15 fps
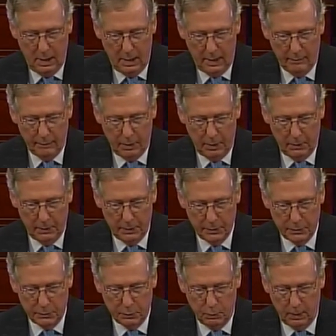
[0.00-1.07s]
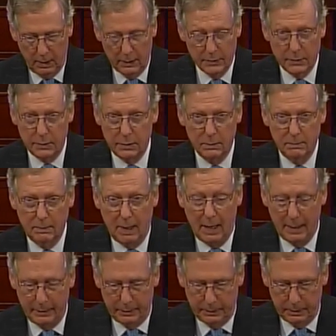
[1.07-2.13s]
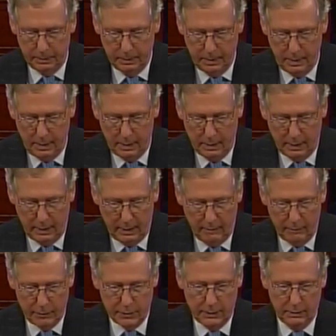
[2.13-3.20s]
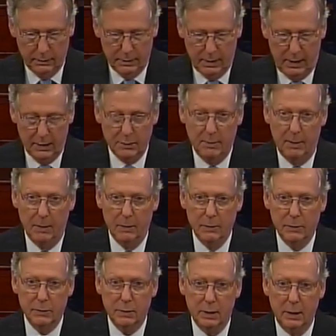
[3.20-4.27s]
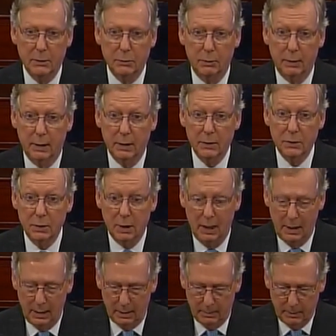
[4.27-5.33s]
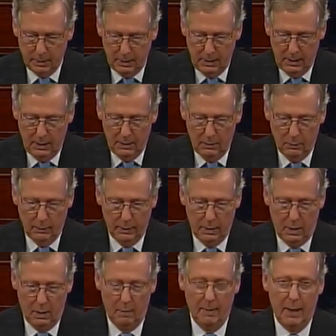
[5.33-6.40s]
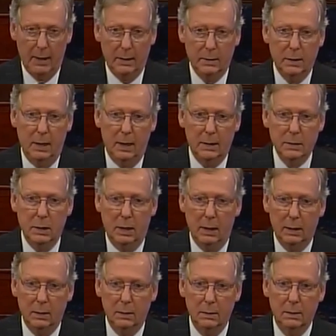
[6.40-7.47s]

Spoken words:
have known as well as I do that every single taxpayer is scheduled to get slammed with an automatic tax hike